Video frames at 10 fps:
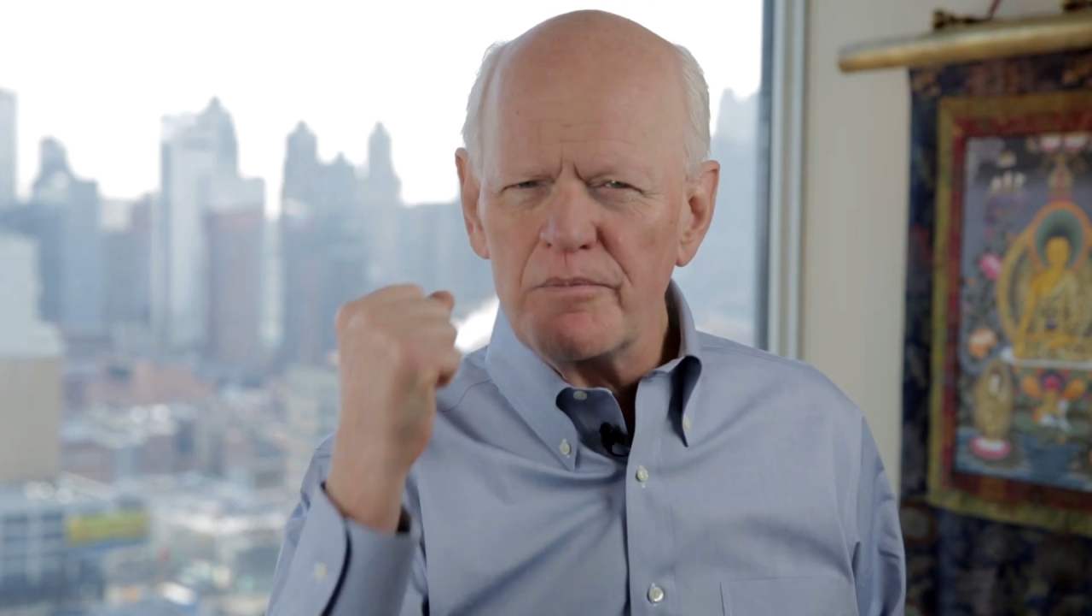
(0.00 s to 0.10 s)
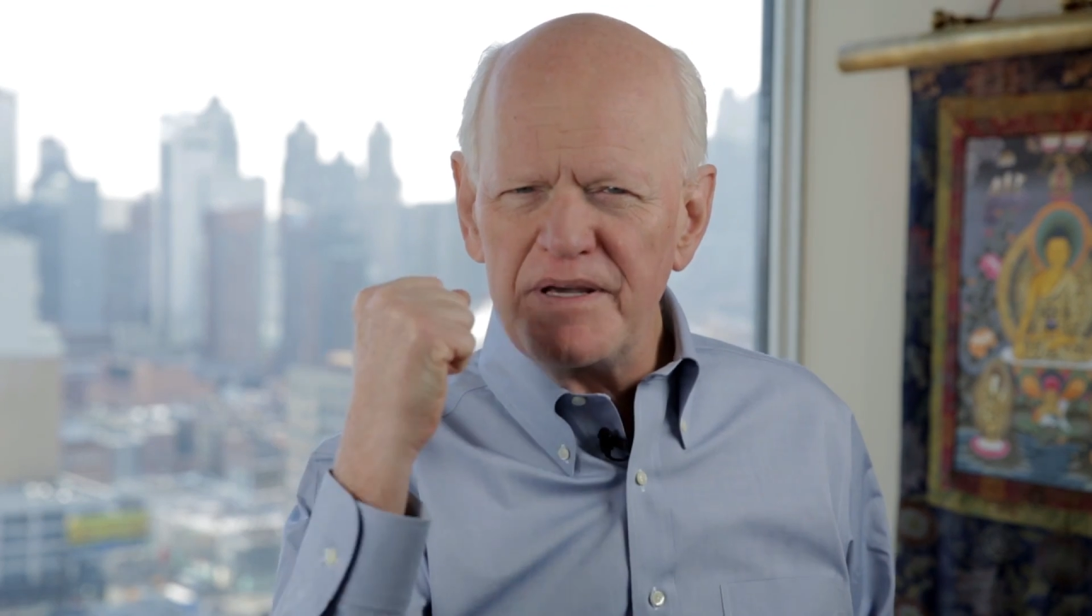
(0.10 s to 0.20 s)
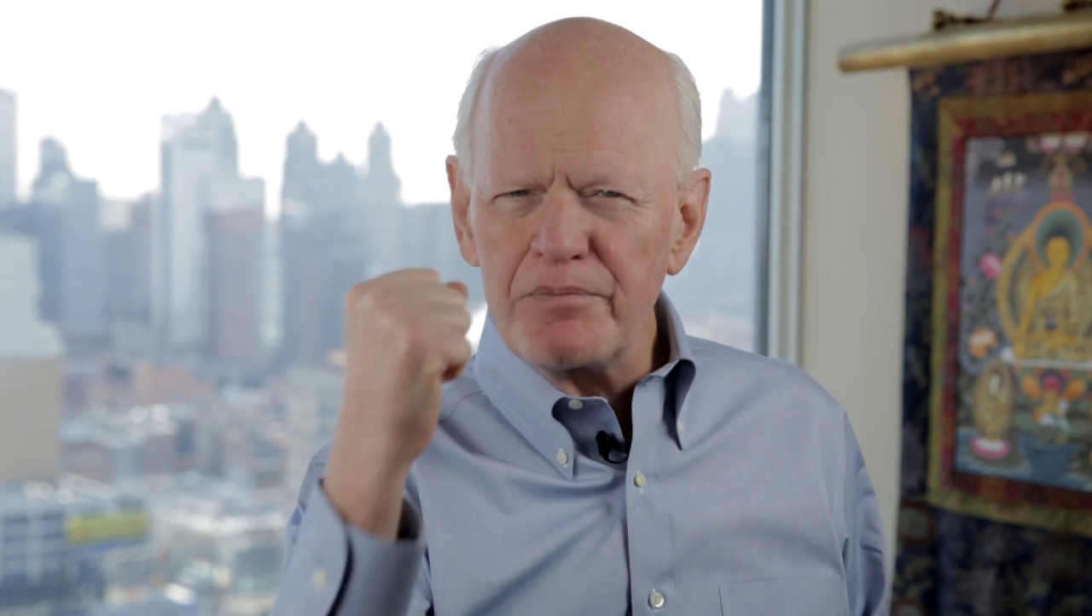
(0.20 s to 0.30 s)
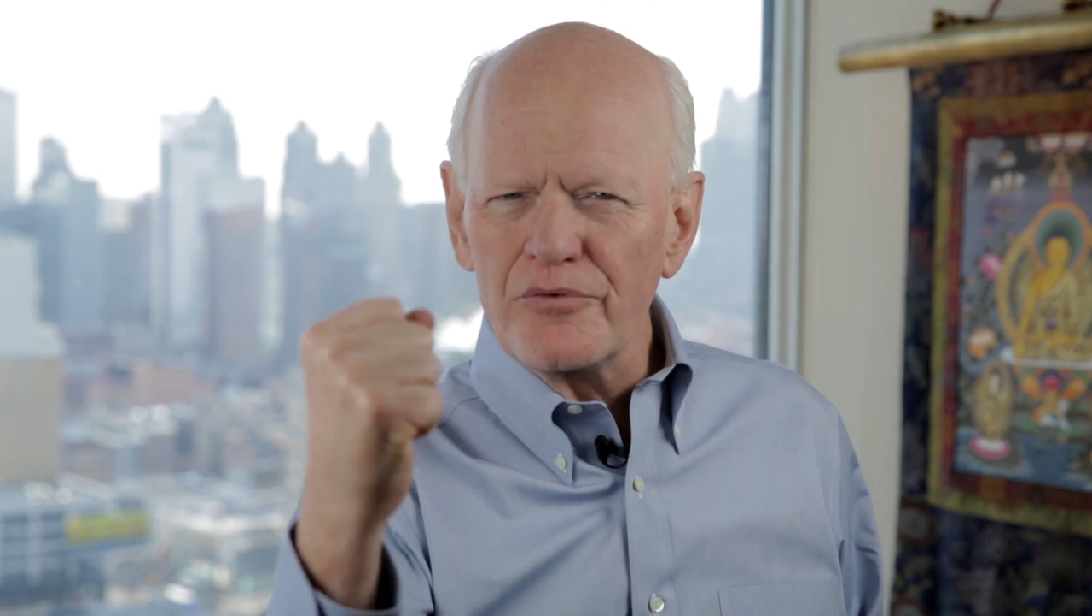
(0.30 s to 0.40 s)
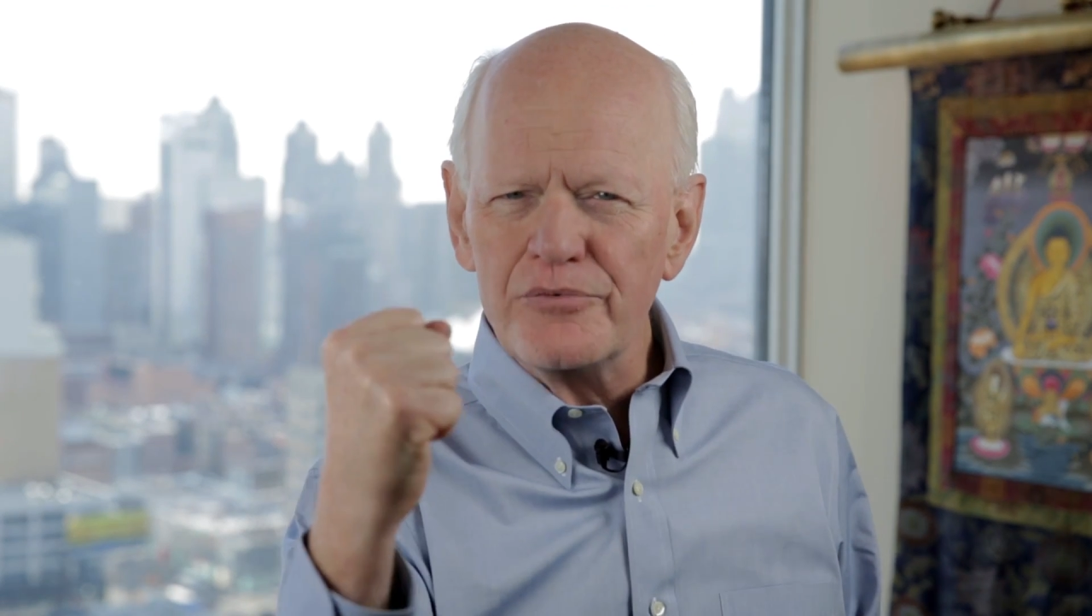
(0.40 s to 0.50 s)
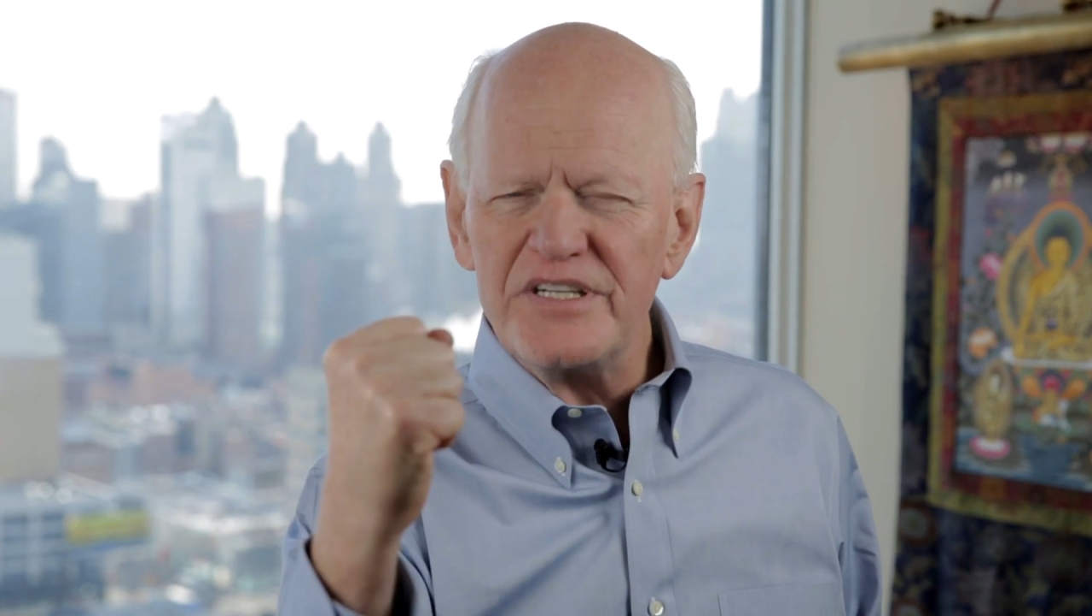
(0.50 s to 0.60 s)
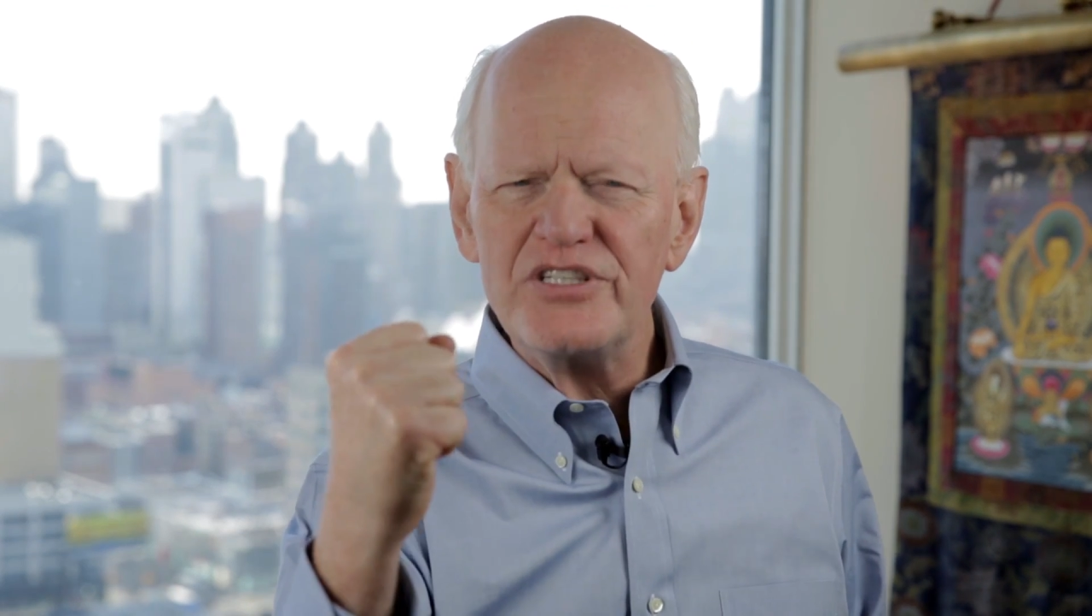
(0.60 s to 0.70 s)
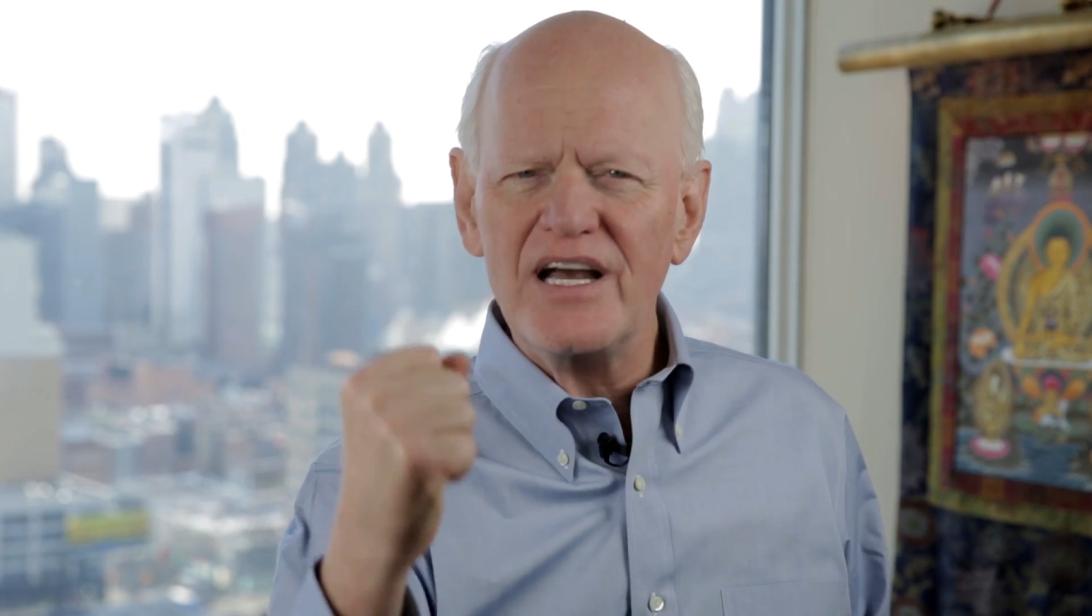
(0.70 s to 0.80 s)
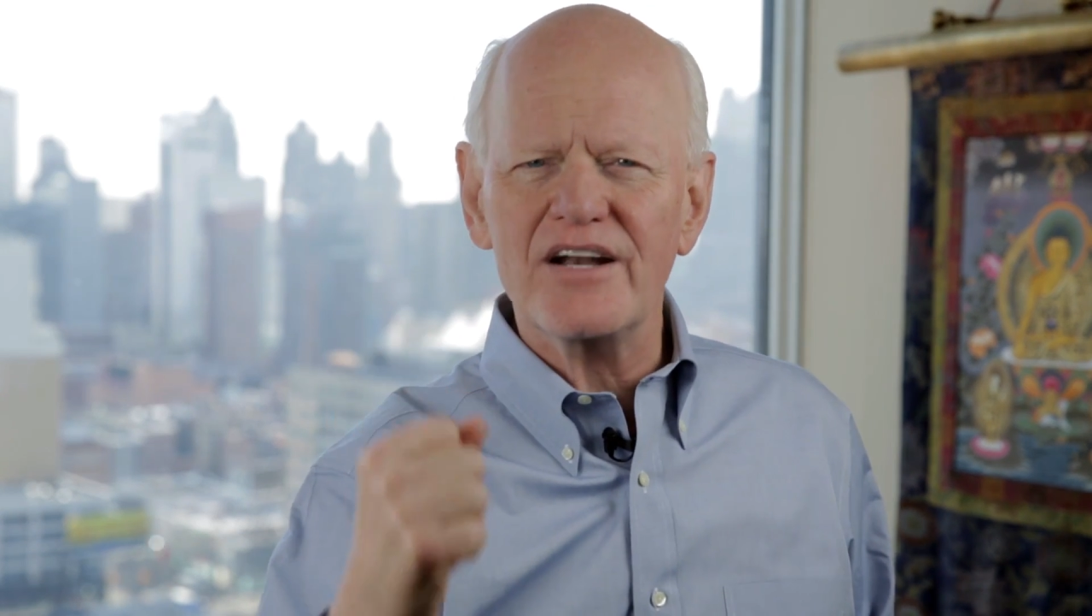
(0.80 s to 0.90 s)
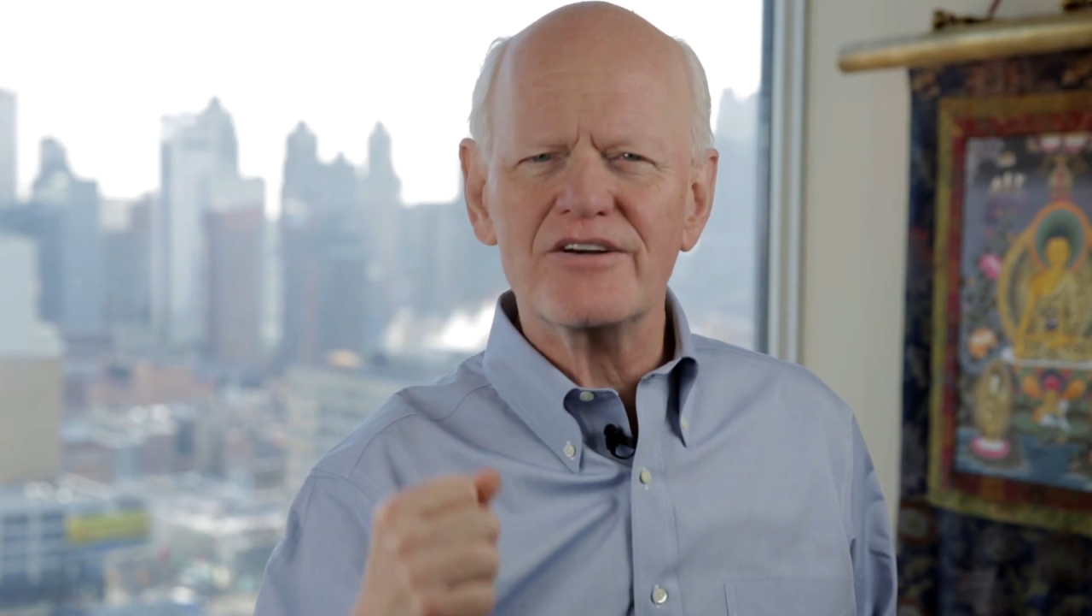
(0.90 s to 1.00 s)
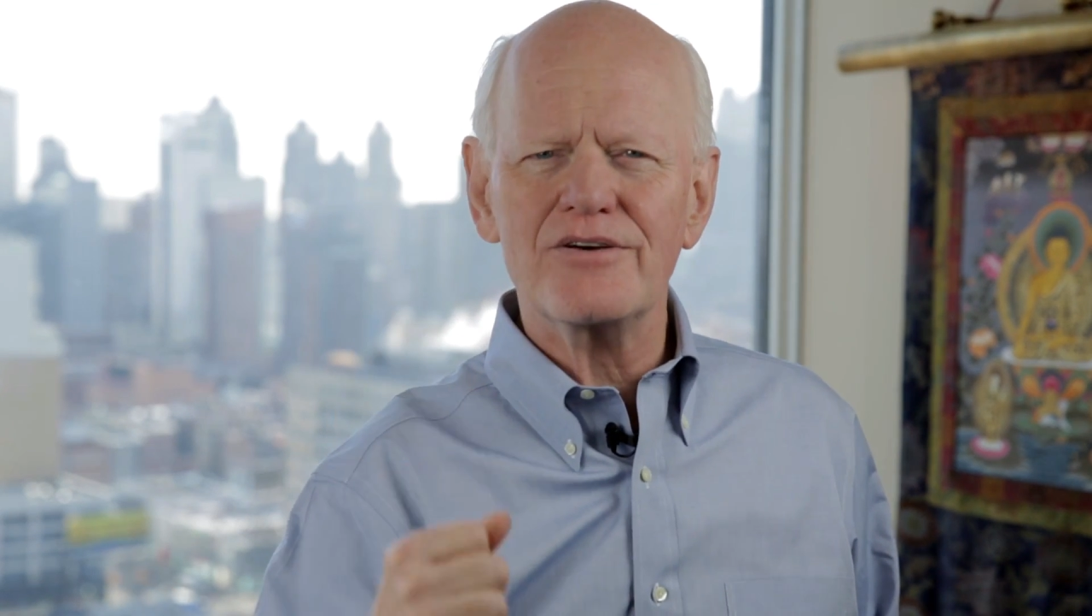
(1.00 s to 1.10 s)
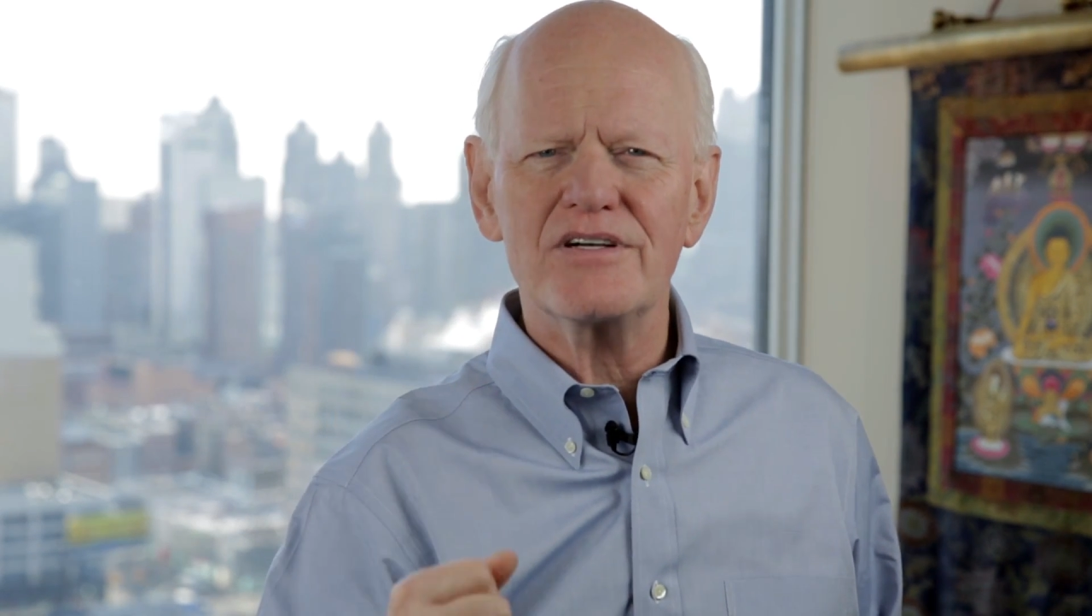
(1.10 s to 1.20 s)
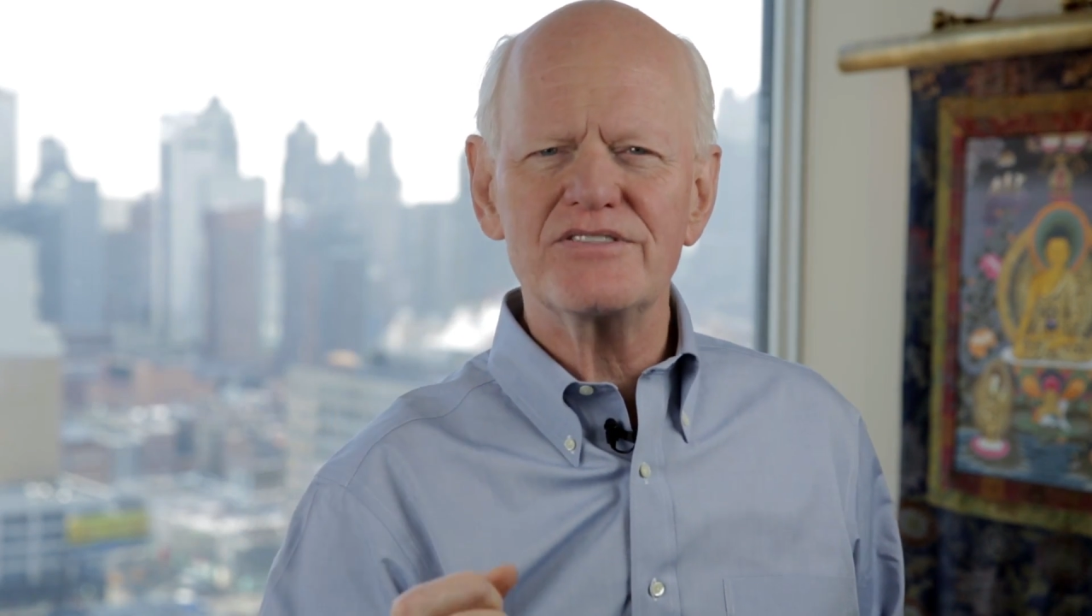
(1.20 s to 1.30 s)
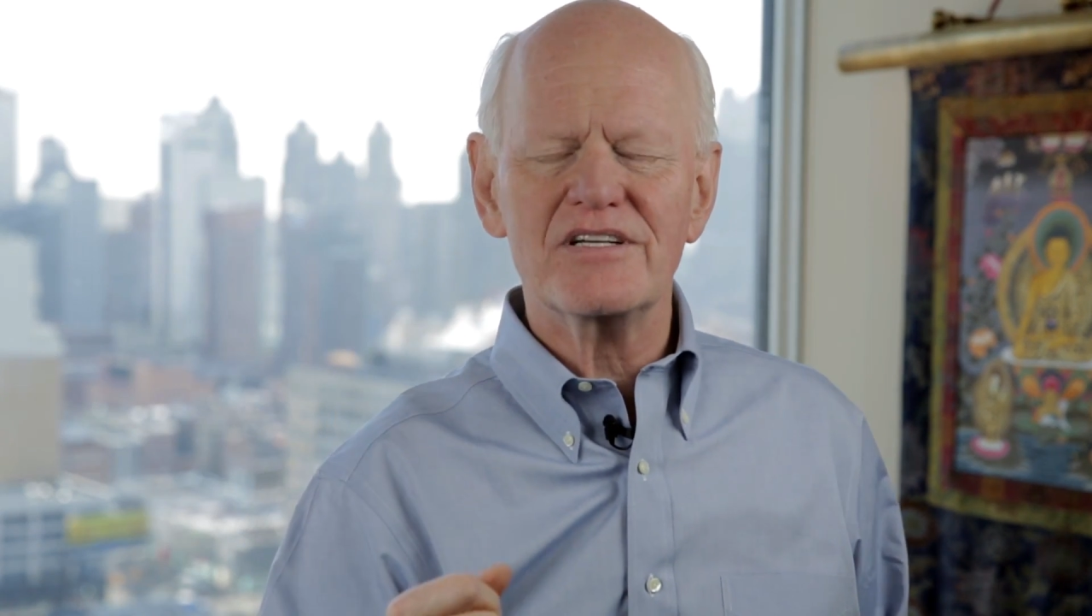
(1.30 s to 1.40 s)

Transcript: people reach out across